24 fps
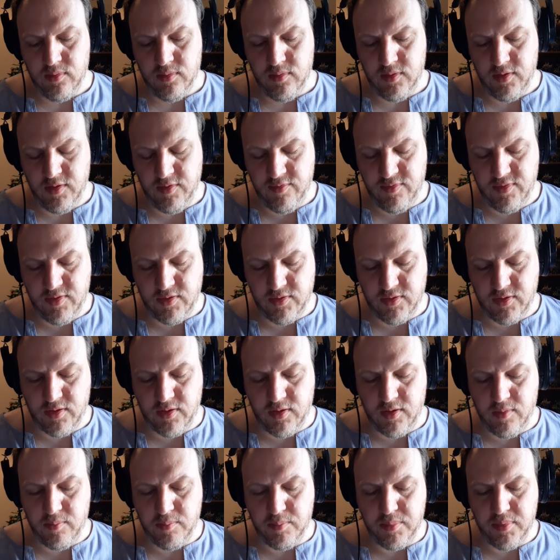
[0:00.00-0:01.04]
He felt a
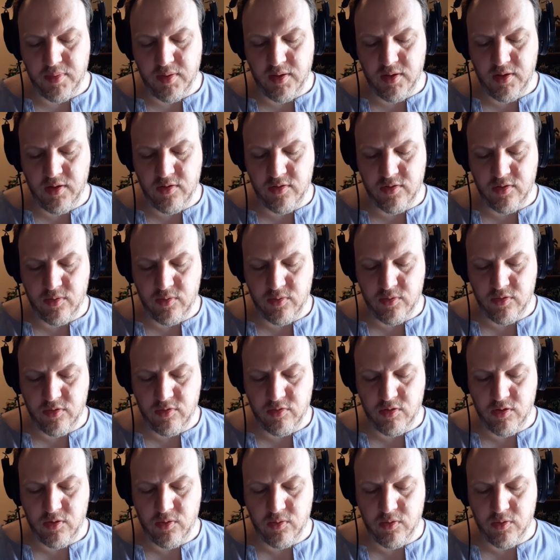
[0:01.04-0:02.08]
lump in his own
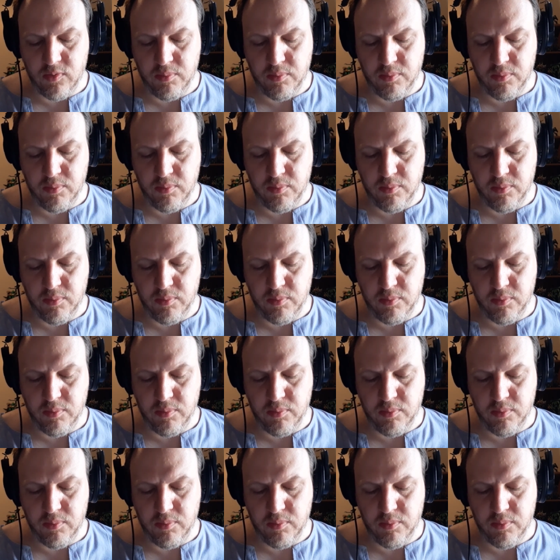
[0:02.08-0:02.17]
throat,